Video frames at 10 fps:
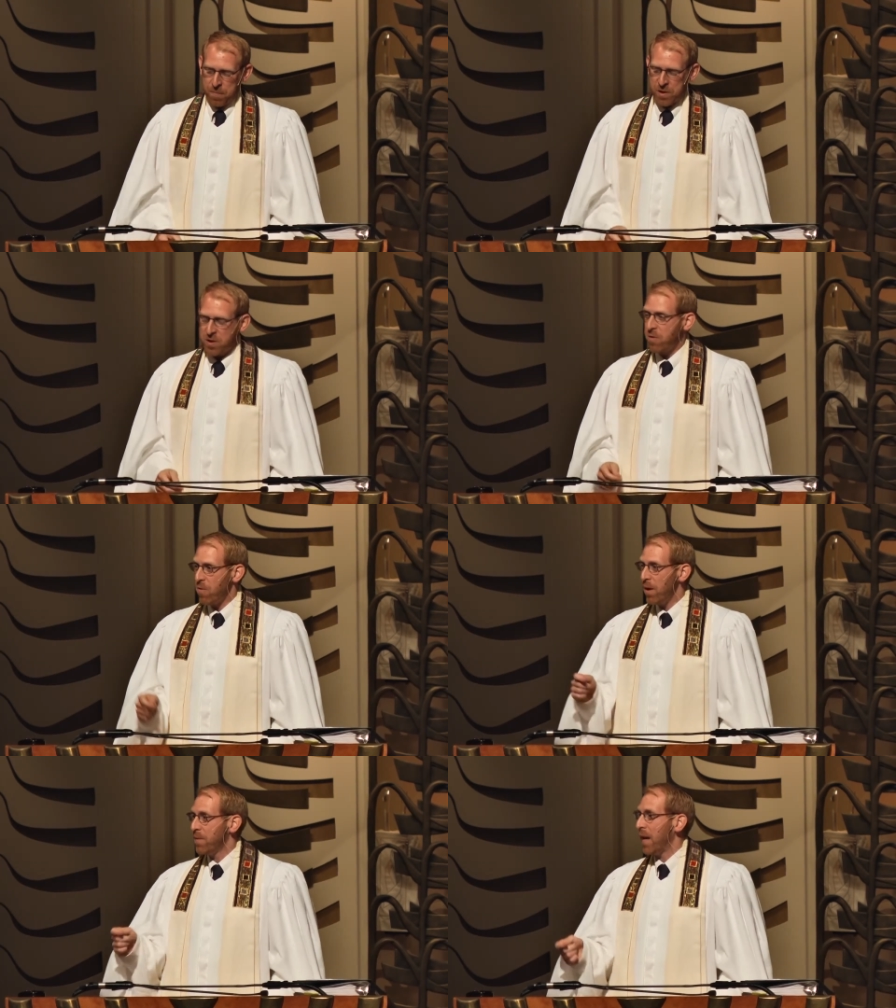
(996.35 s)
the
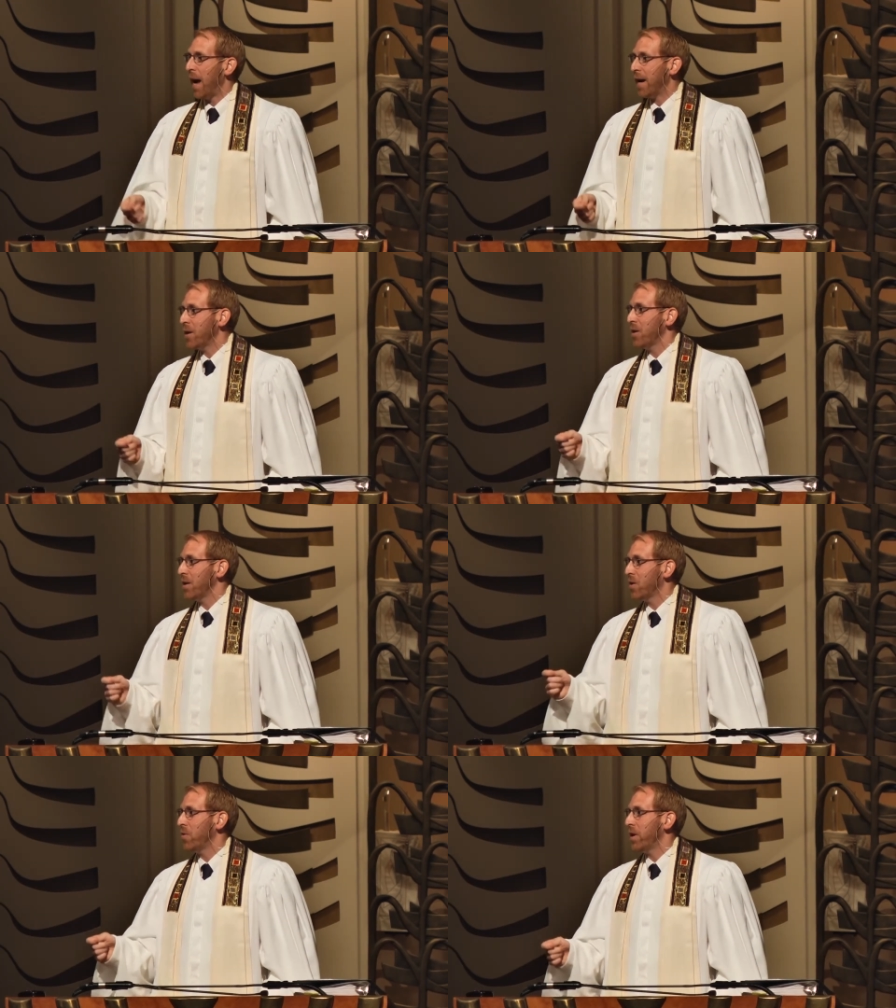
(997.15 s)
script
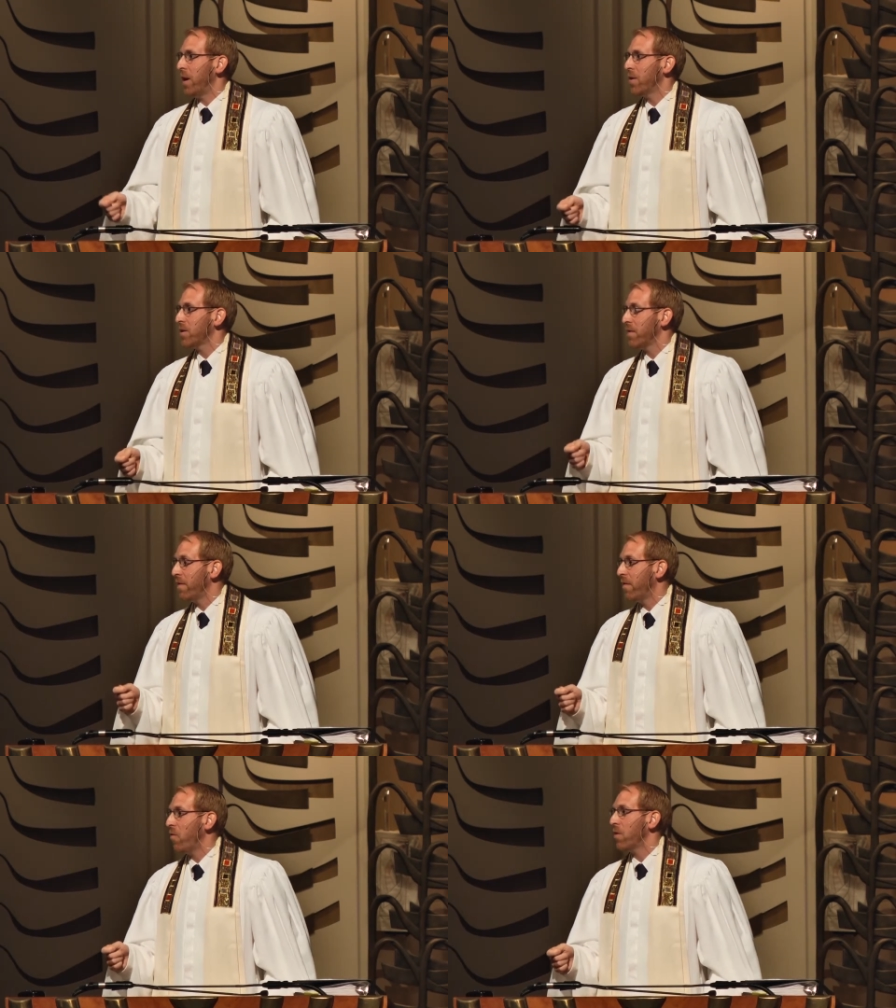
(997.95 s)
actually told Harrison
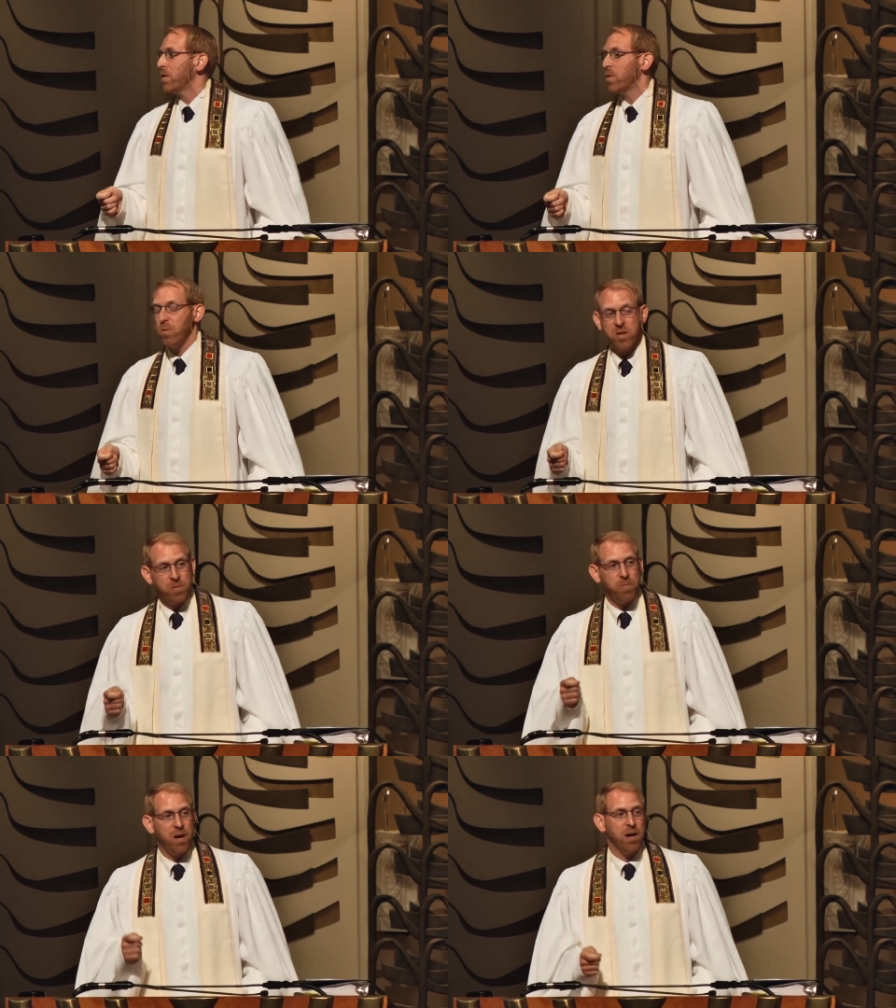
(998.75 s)
Ford to
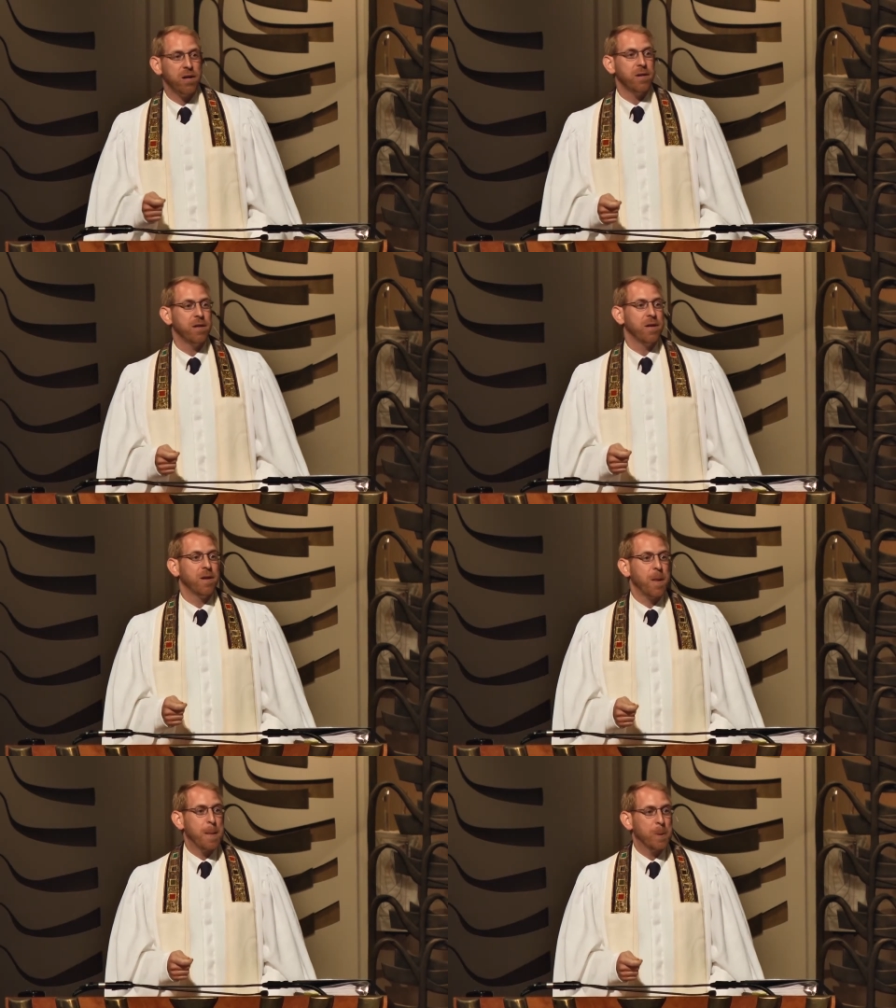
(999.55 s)
respond
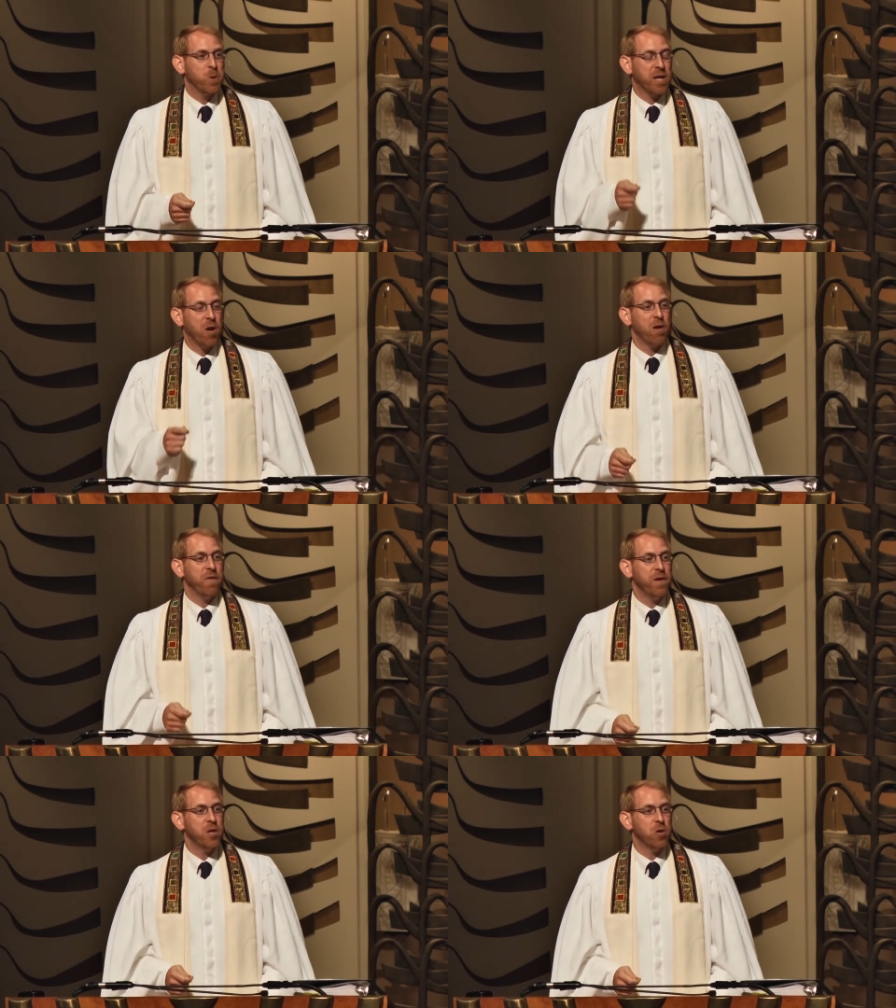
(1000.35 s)
to
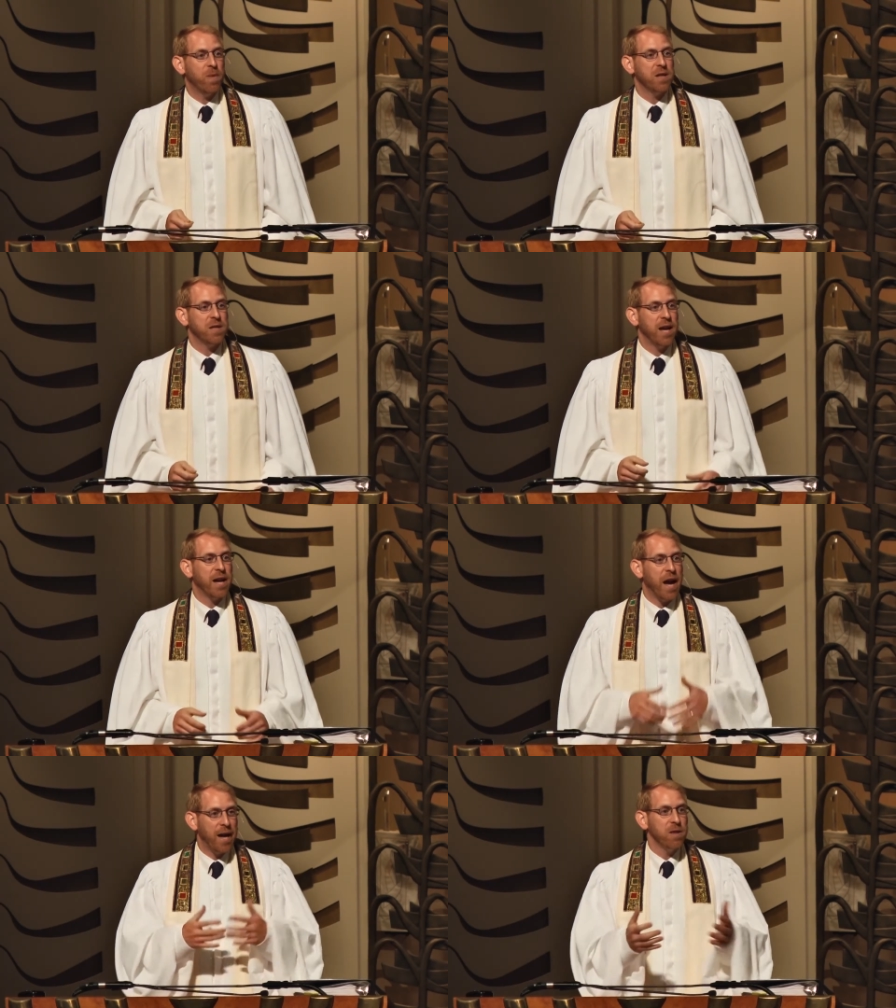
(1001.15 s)
Carrie Fisher by
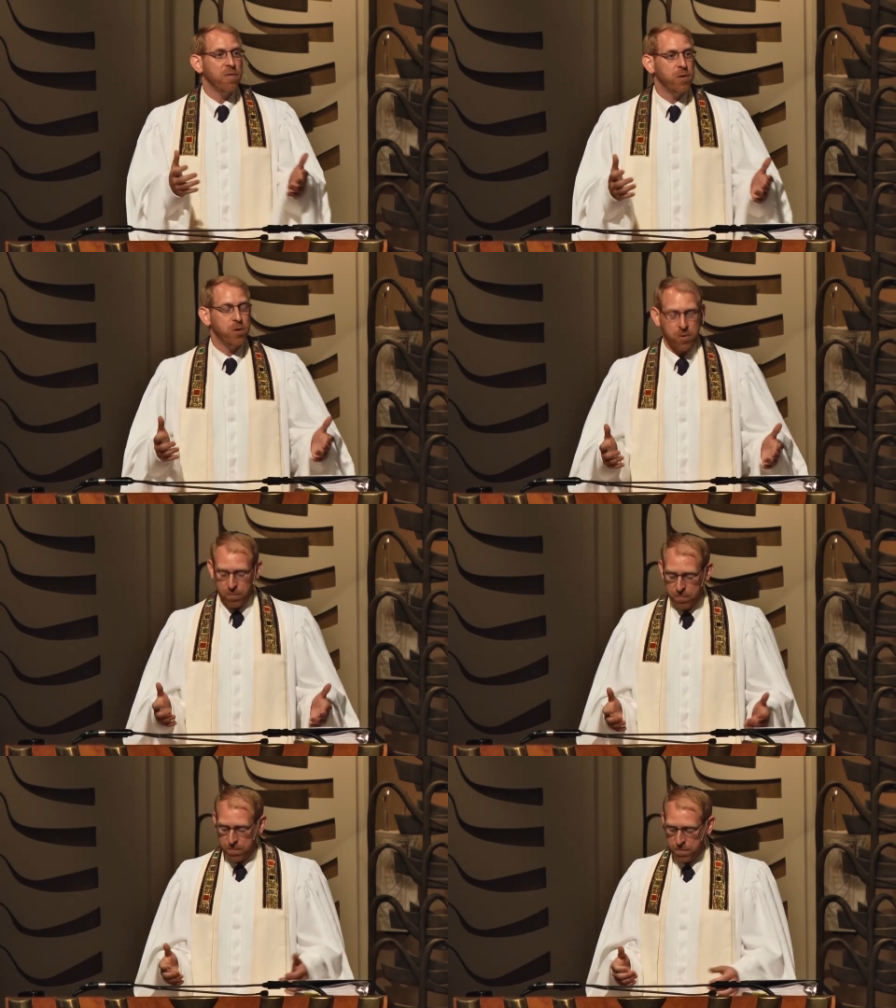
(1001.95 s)
saying, I love you too.